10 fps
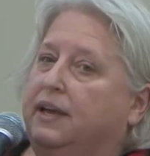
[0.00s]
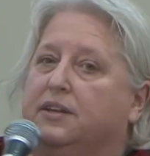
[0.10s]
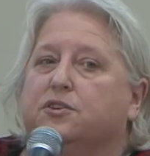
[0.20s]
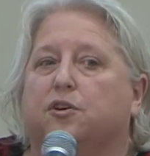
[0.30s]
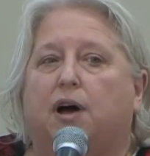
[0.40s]

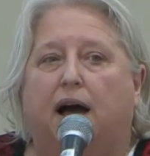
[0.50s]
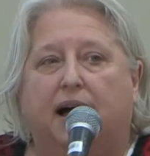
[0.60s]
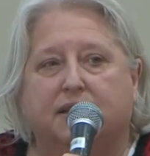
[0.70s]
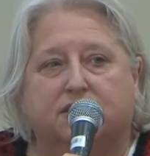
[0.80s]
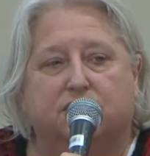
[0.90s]
and
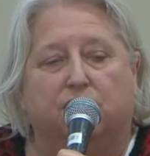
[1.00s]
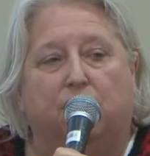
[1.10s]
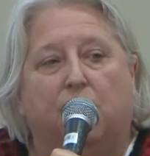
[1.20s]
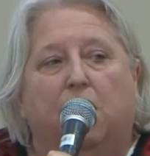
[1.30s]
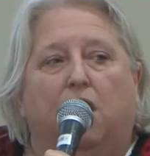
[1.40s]
as
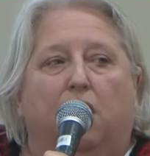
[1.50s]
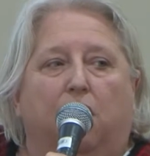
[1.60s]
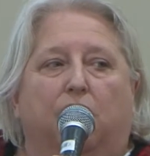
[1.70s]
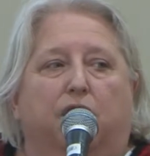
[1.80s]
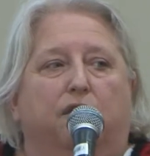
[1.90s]
a
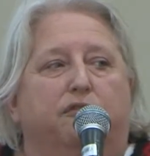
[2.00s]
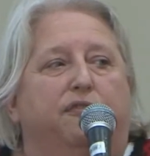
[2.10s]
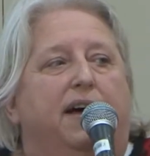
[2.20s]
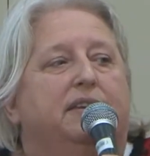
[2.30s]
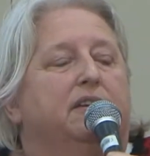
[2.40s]

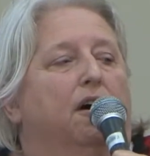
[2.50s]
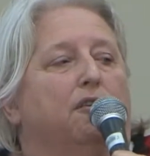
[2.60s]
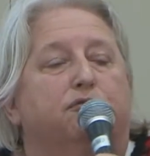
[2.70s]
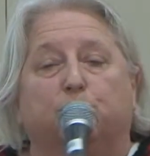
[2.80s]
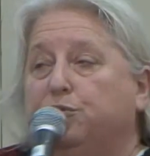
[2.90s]
fan
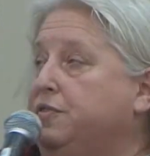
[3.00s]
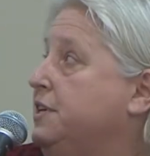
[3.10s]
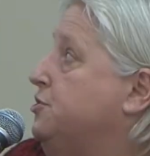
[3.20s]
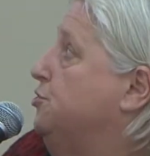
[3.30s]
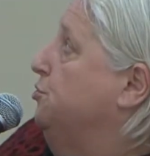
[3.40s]
of
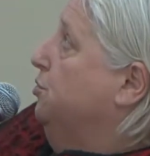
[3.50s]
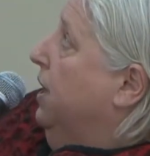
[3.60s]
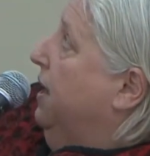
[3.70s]
movies, you